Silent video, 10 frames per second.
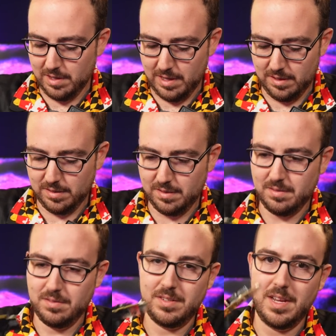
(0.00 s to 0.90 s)
is
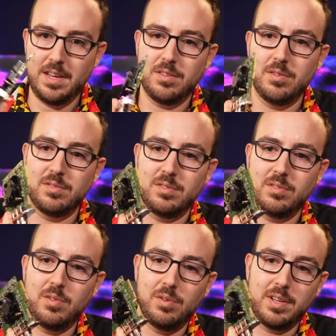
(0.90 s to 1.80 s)
take those
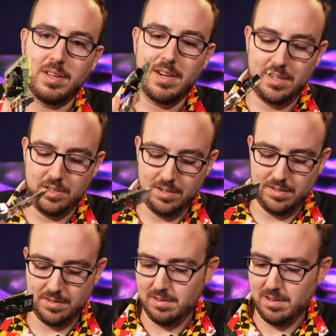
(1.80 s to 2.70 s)
golden
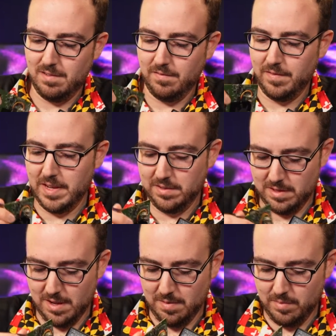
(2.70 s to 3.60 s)
connectors and face
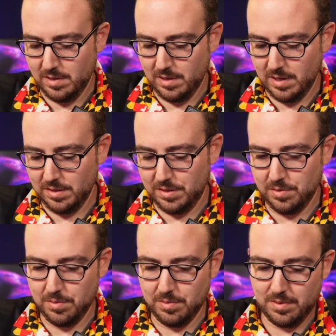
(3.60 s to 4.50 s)
them
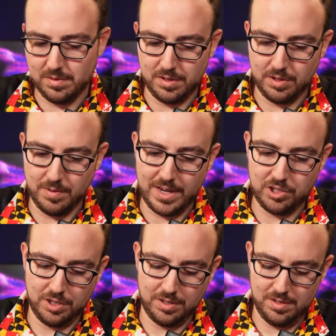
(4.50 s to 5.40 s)
into the
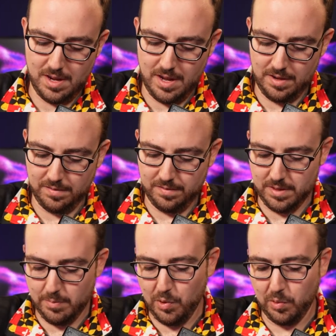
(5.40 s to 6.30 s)
direction of
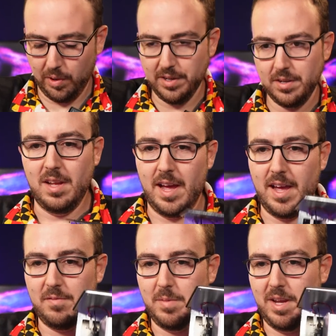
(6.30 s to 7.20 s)
the board. I
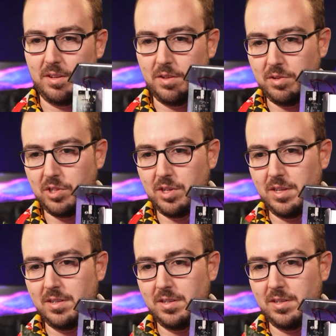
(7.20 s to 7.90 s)
have my enclosure,